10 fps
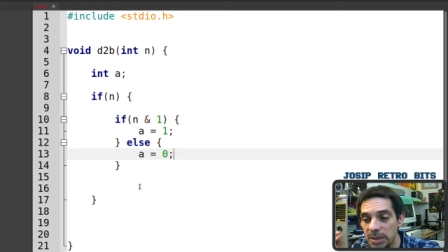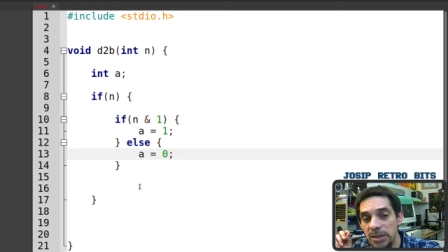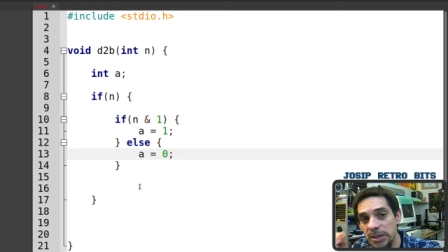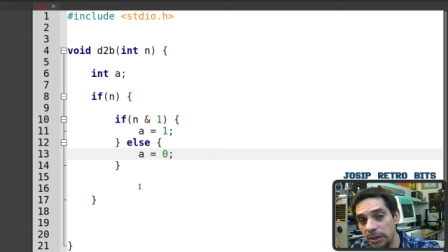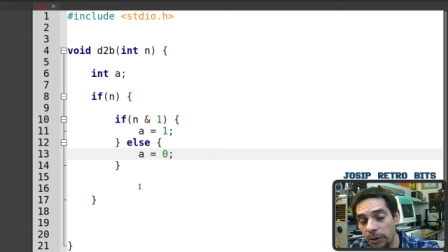
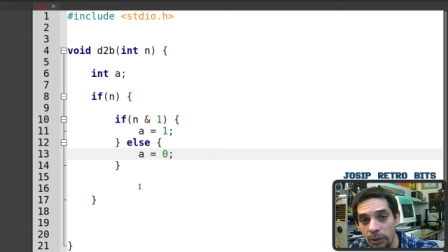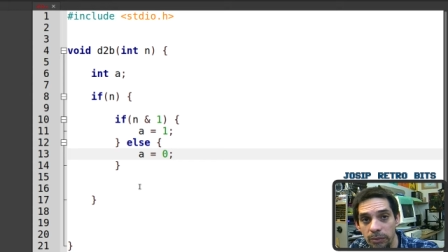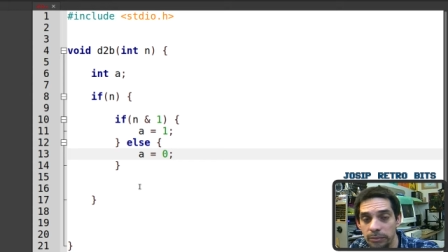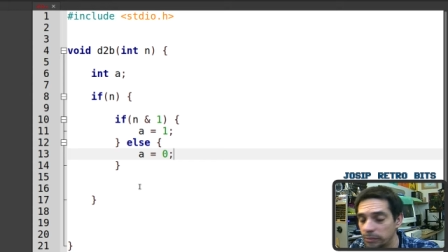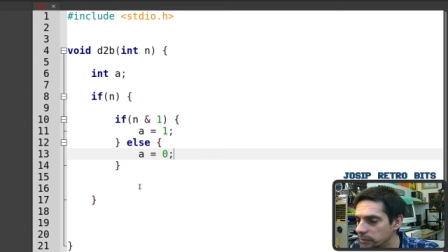0.
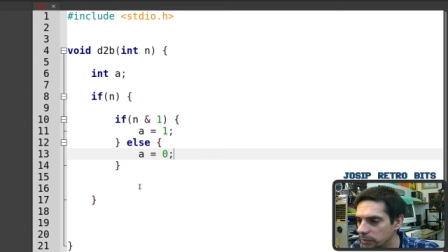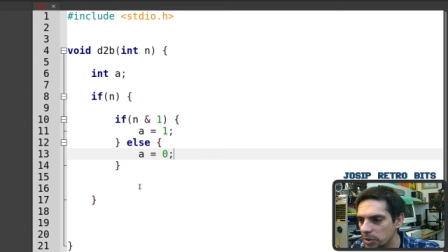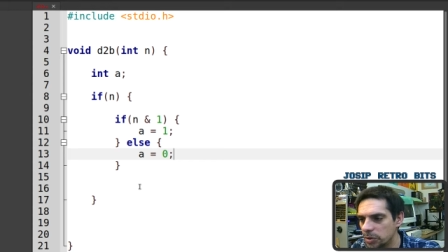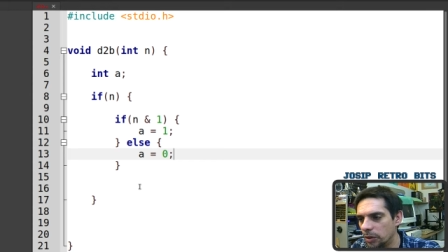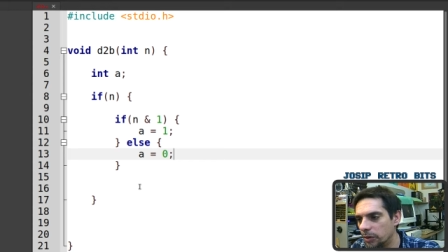
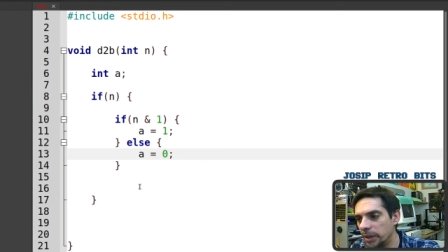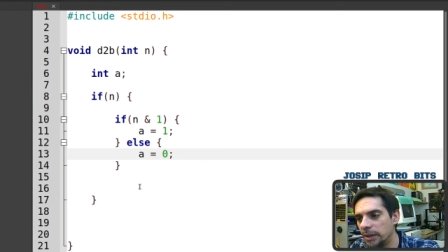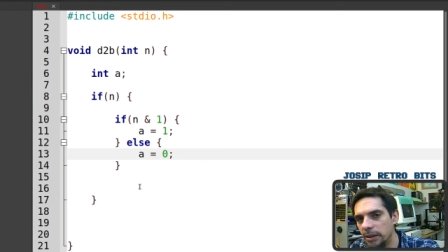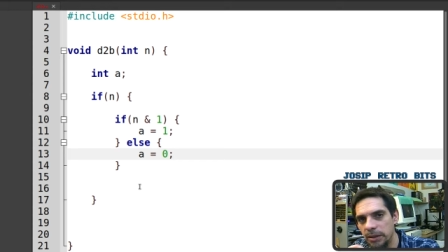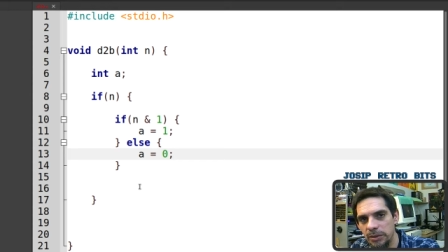So
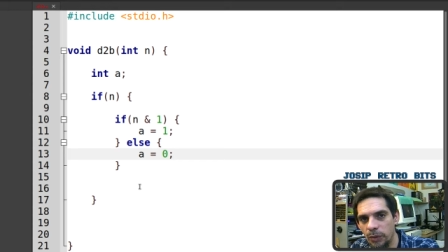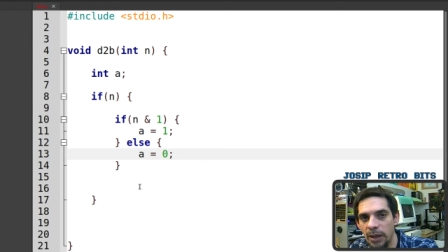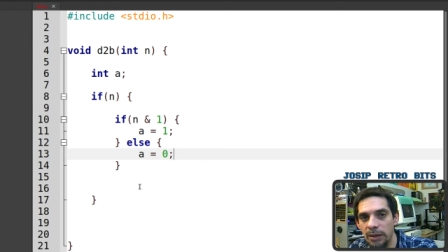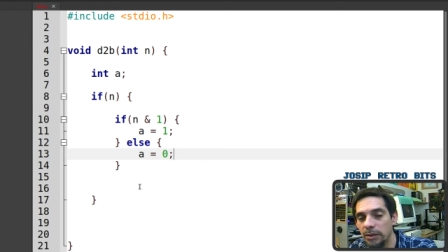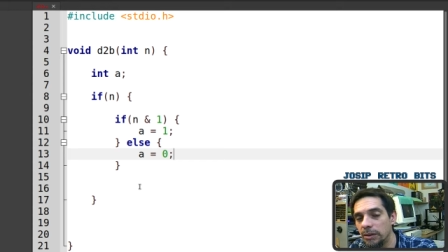either it's
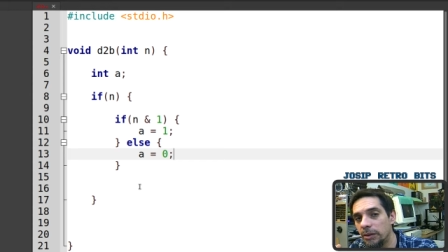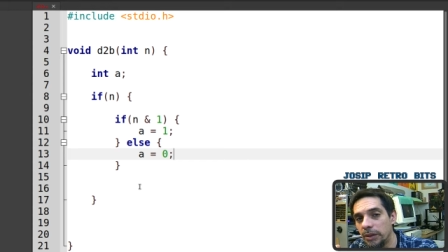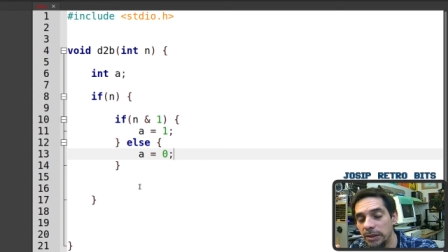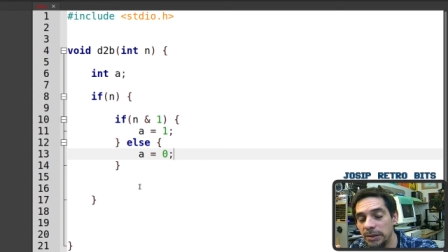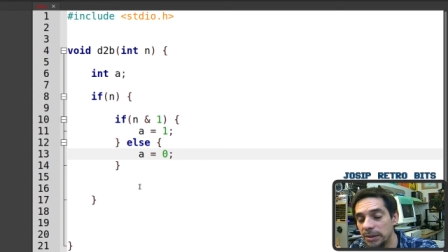1 or
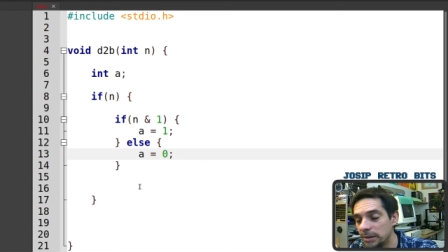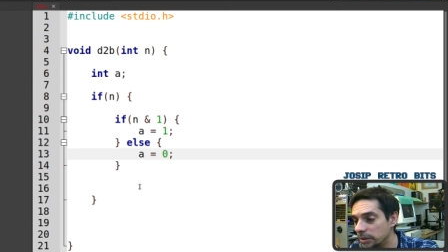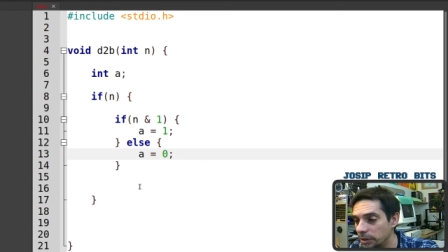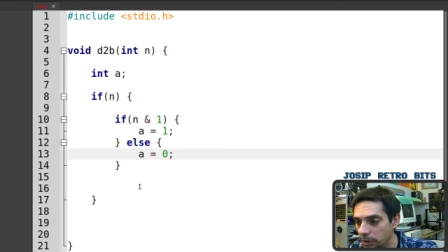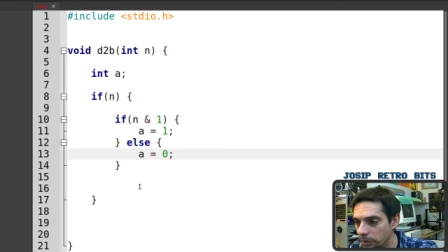it's
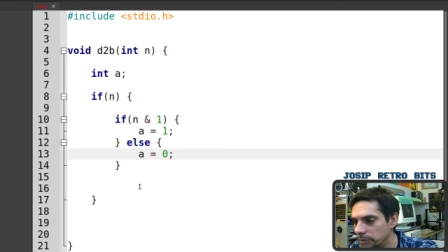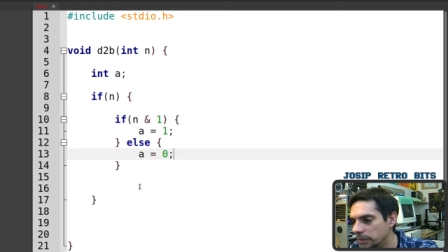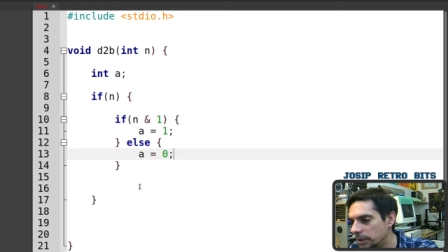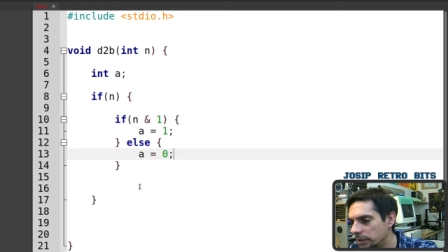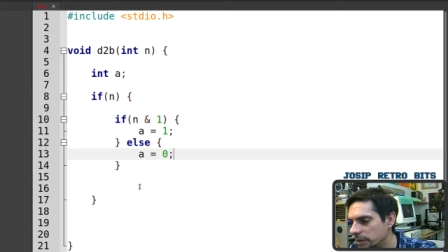0.
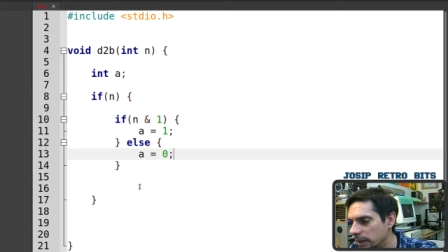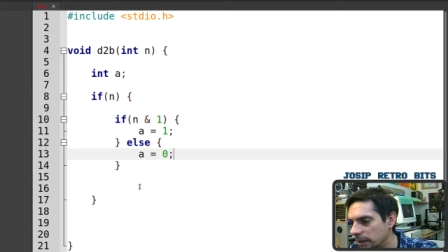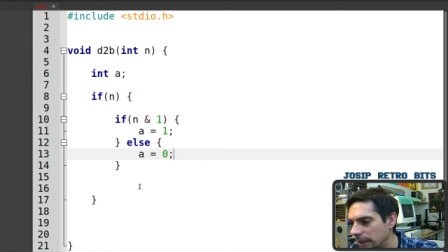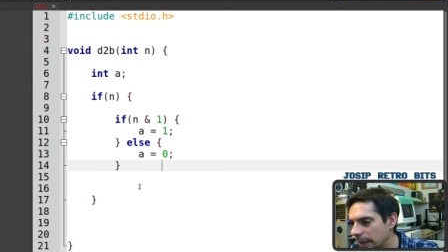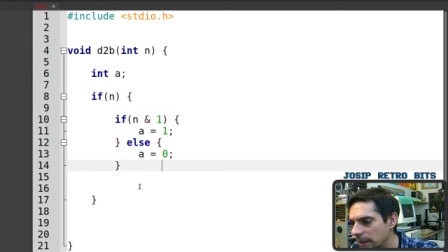There is
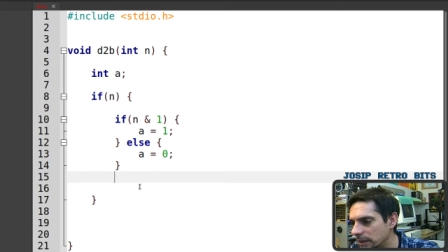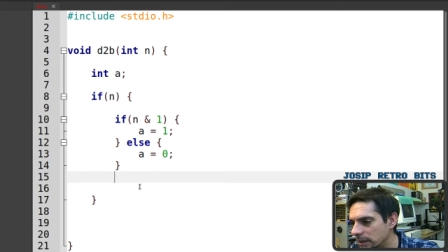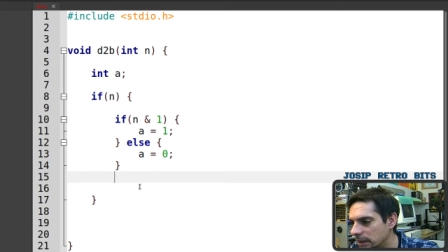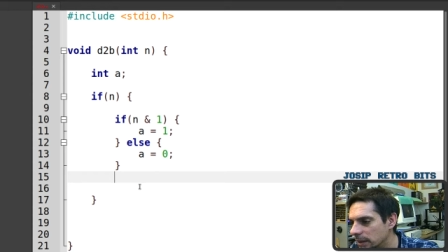nothing else.